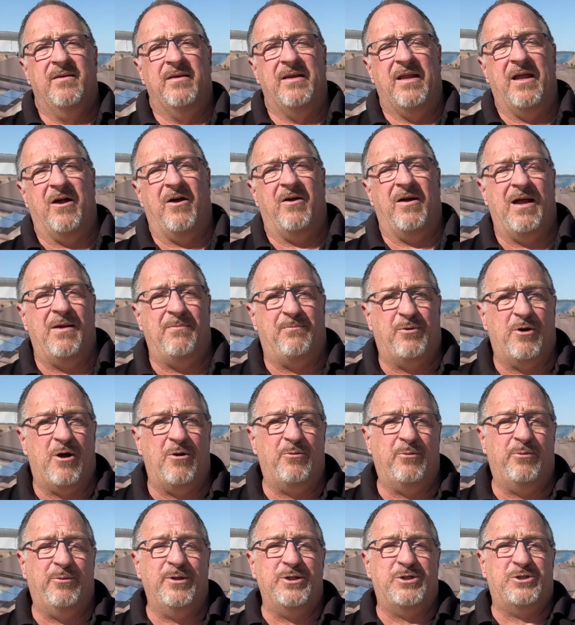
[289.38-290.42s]
Now, I
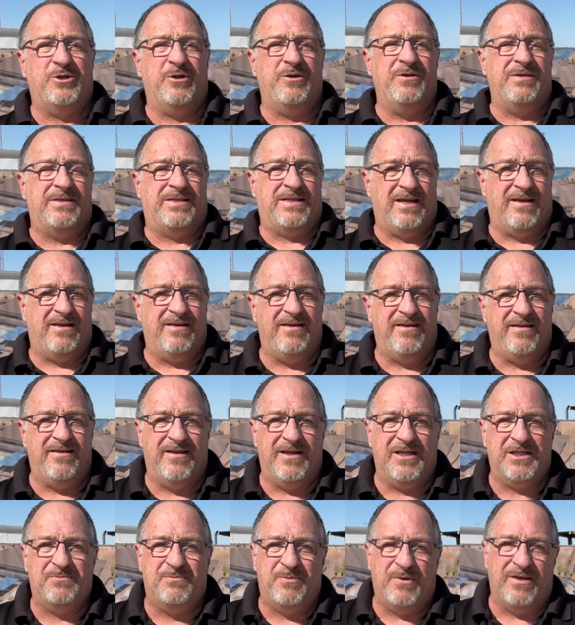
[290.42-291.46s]
probably shouldn't tell you
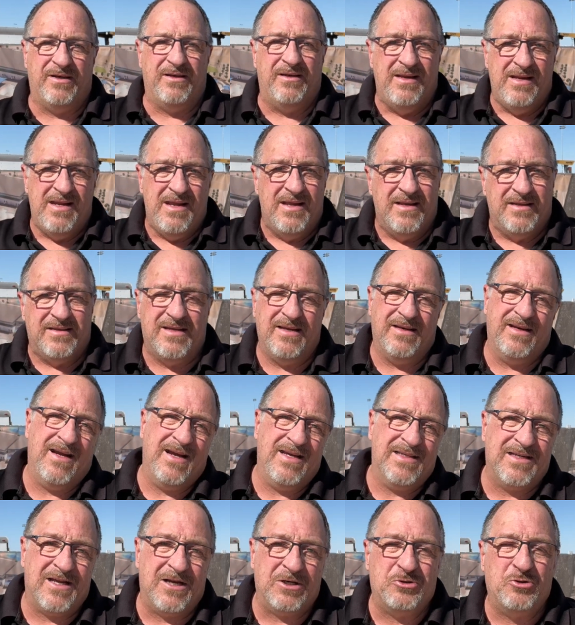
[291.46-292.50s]
this, but today
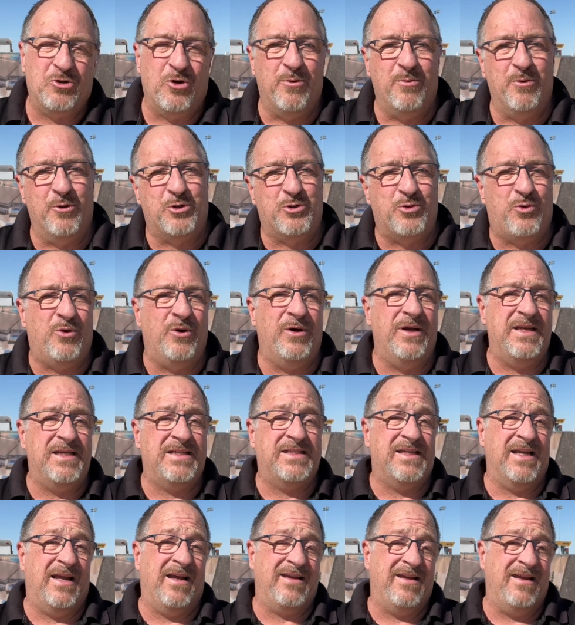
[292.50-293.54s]
is October
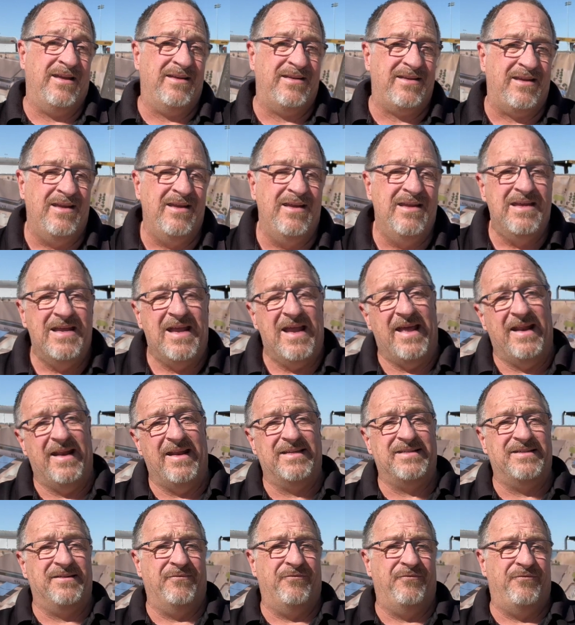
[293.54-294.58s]
22nd, and
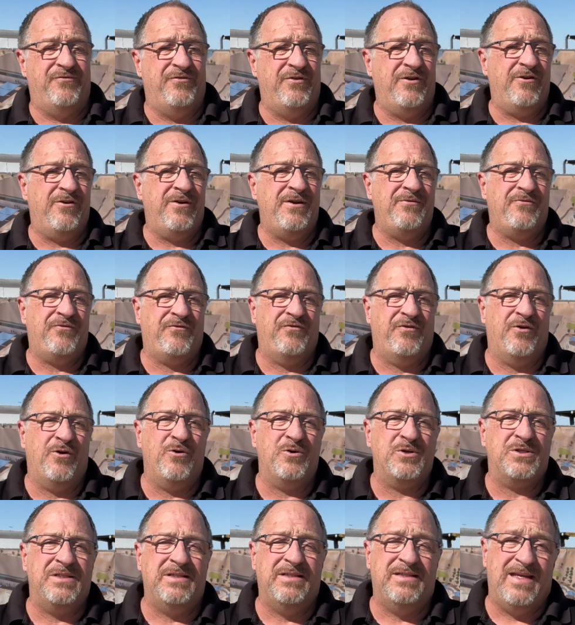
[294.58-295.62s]
it's the very
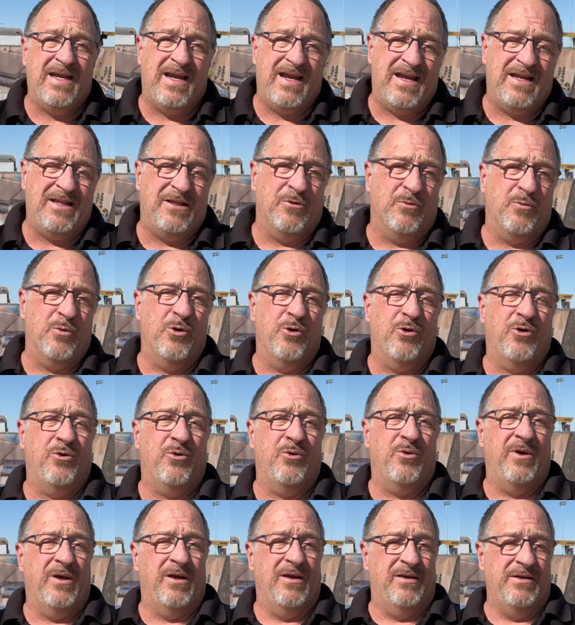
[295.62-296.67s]
first day that
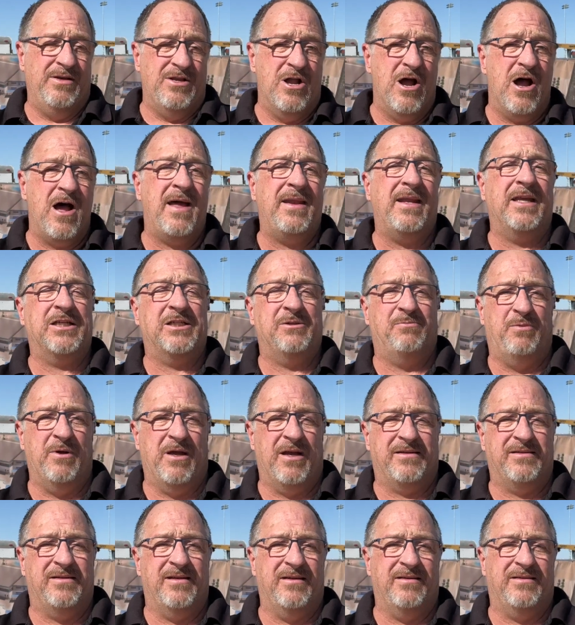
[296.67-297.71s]
we're not
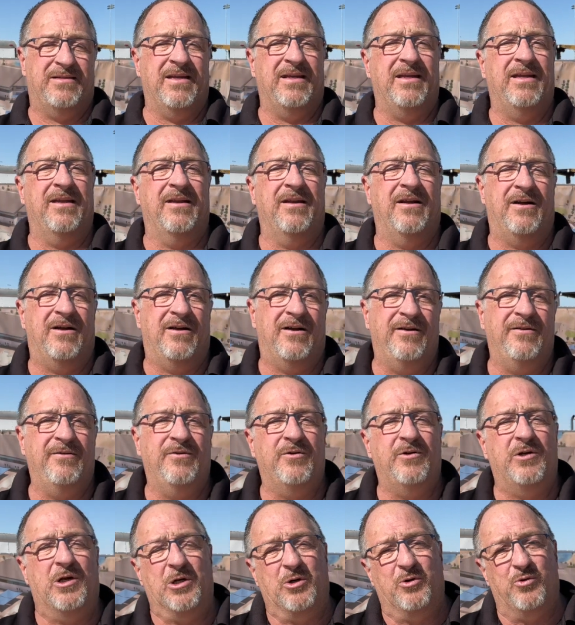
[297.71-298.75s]
expected to hit
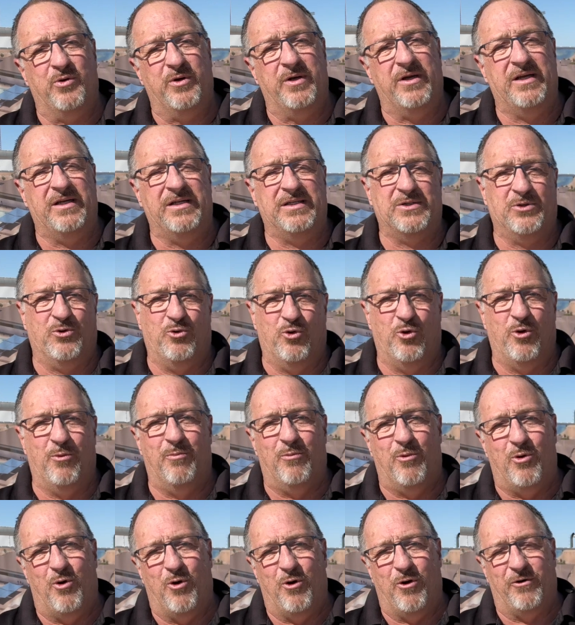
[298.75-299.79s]
100 degrees or
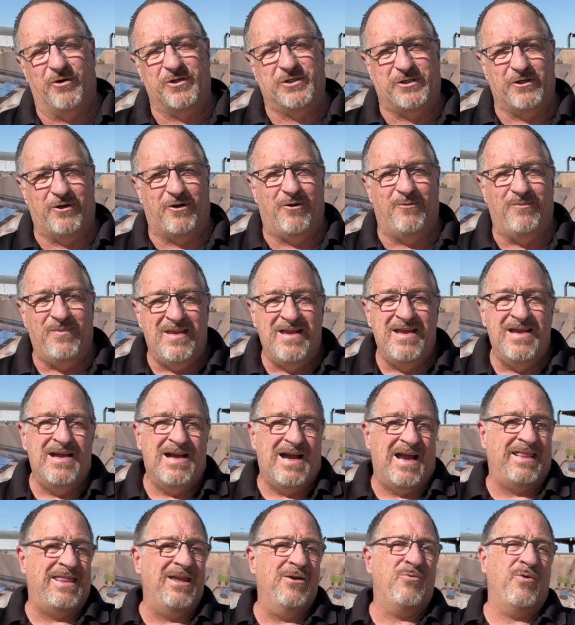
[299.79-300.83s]
more. So
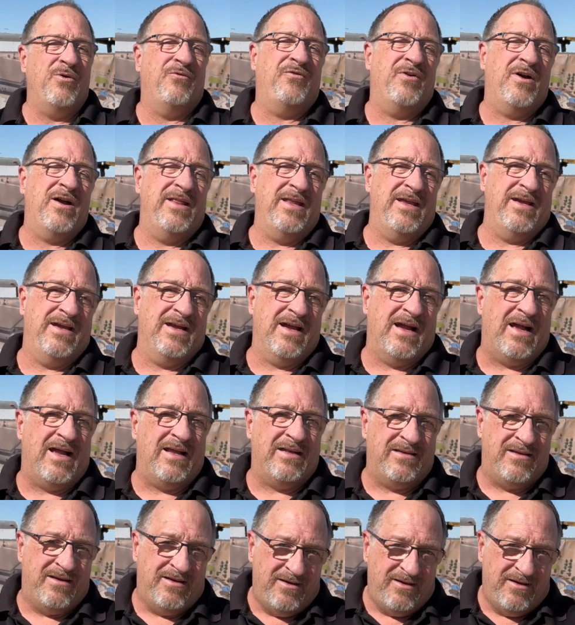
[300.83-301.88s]
I think we finally
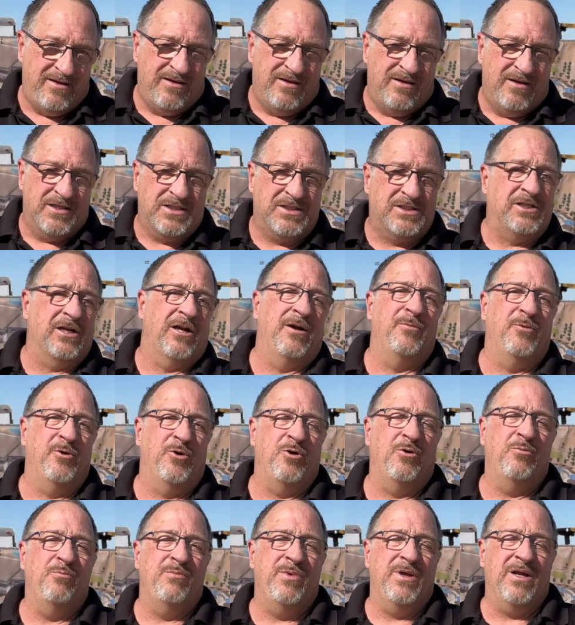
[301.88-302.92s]
got
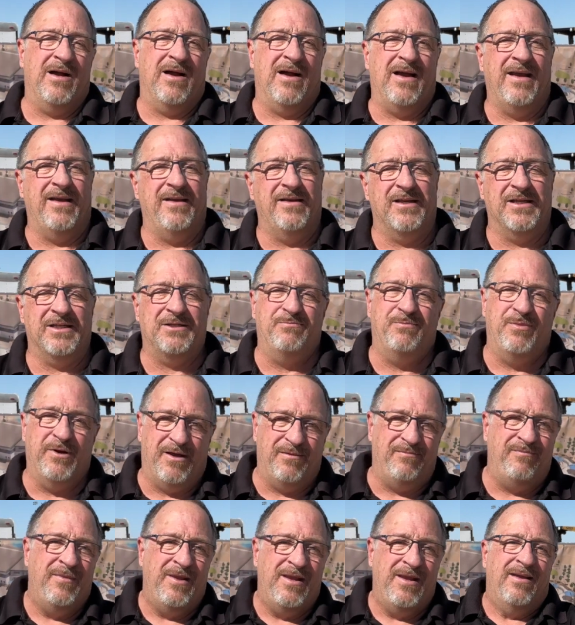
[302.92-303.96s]
summer behind us,
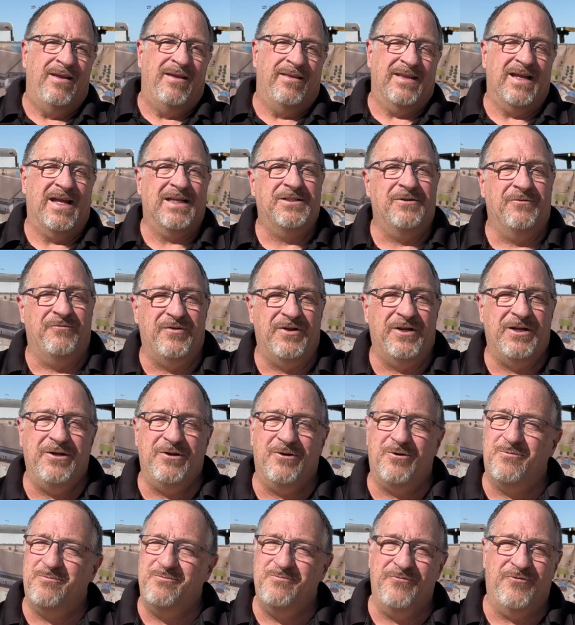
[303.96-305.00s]
but that's a
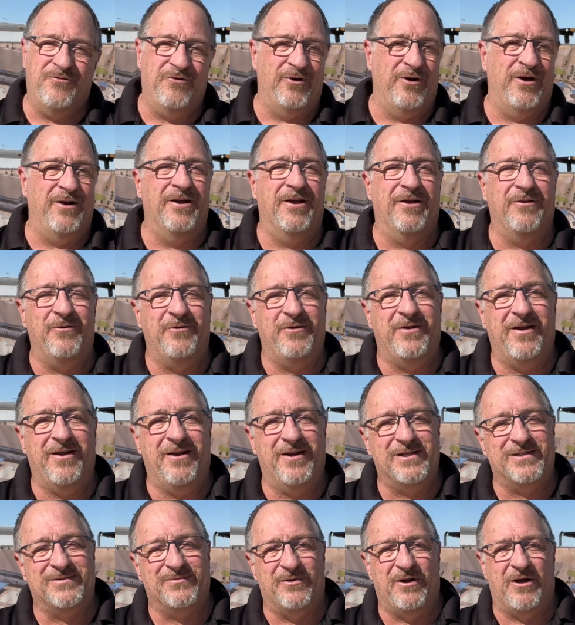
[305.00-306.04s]
video for another day
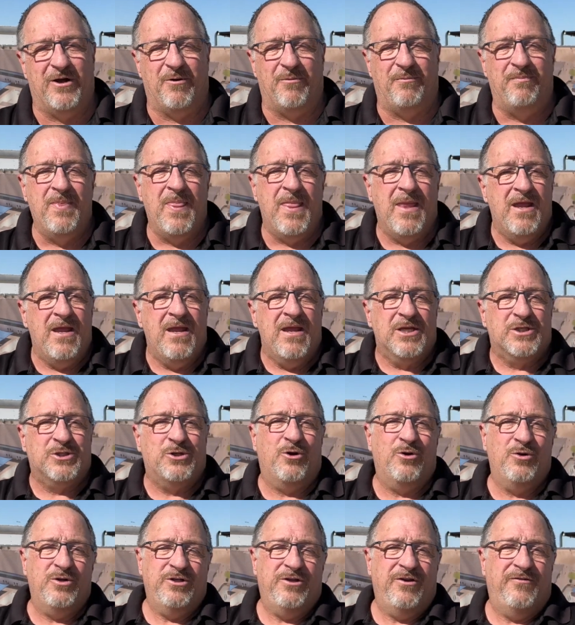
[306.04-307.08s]
as well.
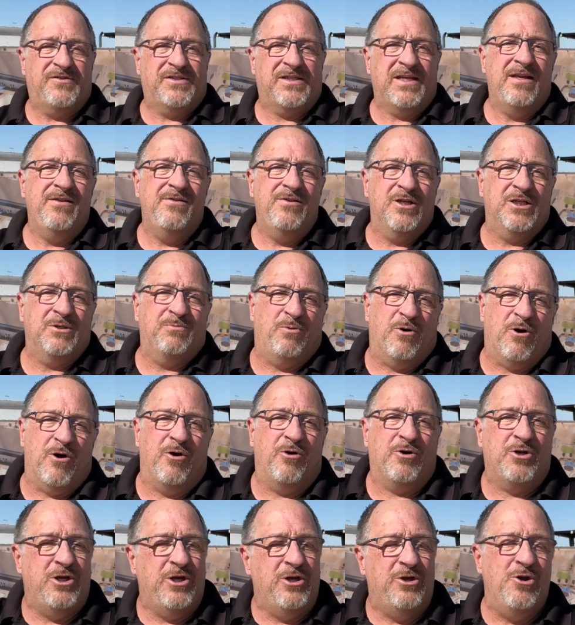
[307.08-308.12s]
So you've seen this
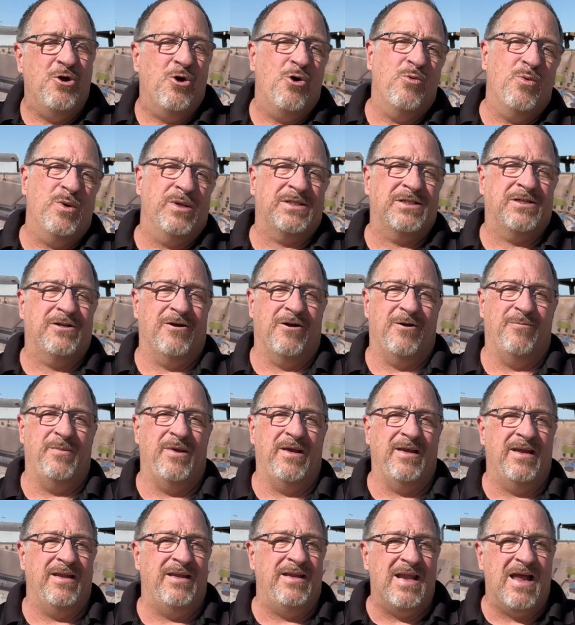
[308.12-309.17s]
park, you know what's
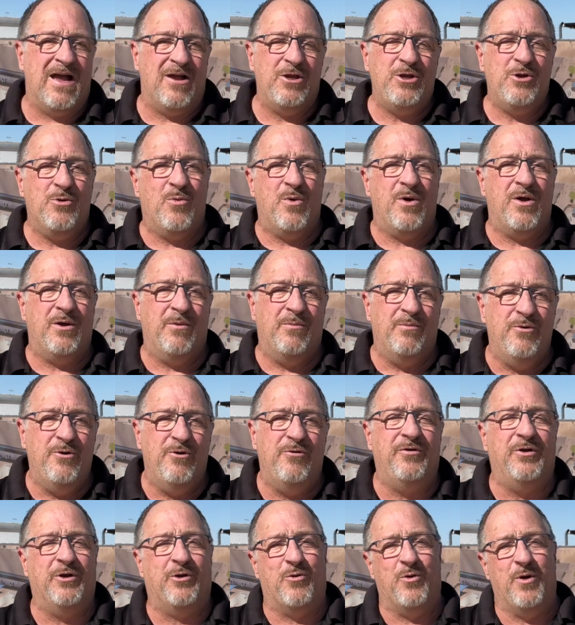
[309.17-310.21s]
coming, and now you want to
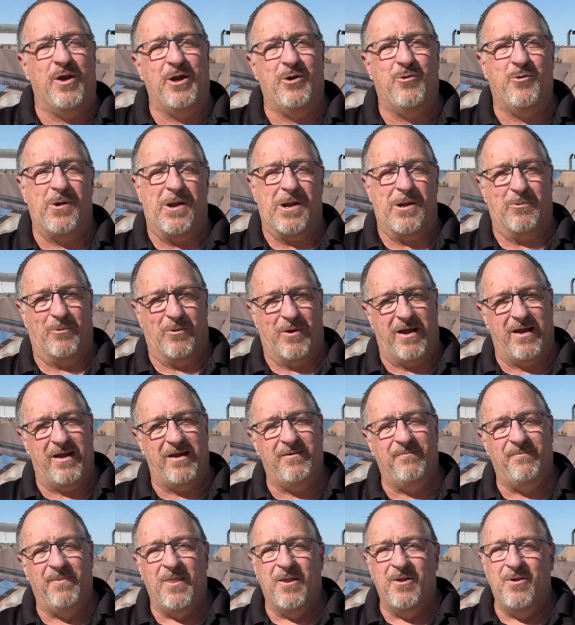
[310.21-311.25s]
move to Queen Creek, right?